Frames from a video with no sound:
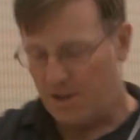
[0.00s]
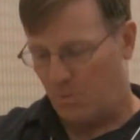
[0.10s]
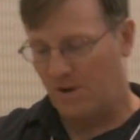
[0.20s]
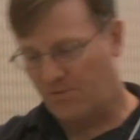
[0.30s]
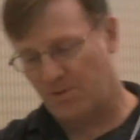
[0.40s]
and
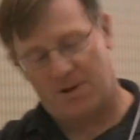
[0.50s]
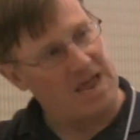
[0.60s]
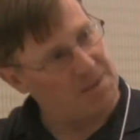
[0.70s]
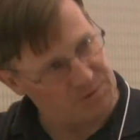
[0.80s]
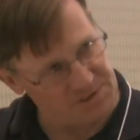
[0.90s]
wait for the
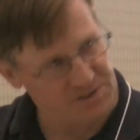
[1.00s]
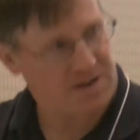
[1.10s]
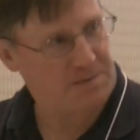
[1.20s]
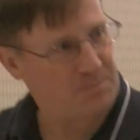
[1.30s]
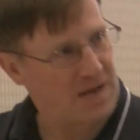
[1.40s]
apples to
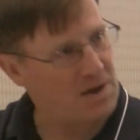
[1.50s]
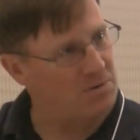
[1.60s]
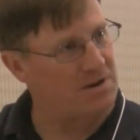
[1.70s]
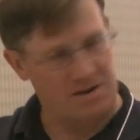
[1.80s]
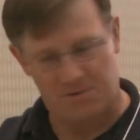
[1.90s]
come
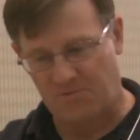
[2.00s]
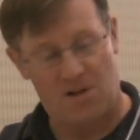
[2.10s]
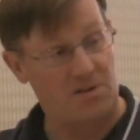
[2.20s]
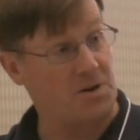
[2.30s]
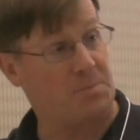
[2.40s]
down and
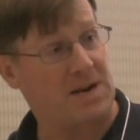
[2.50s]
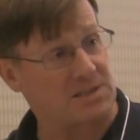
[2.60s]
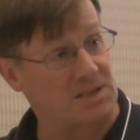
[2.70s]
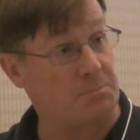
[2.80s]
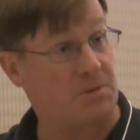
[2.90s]
fall in your
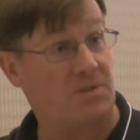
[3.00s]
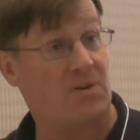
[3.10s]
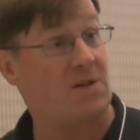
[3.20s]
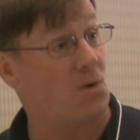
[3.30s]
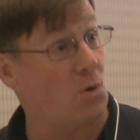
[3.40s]
basket, but if
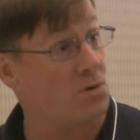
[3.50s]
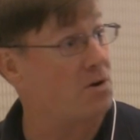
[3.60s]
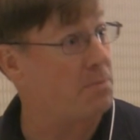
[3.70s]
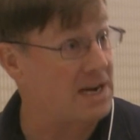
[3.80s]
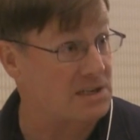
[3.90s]
you have a hole in
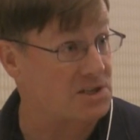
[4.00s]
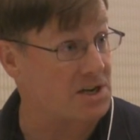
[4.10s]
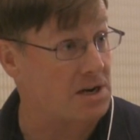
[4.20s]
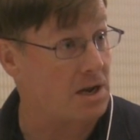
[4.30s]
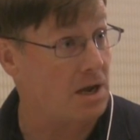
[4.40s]
your basket,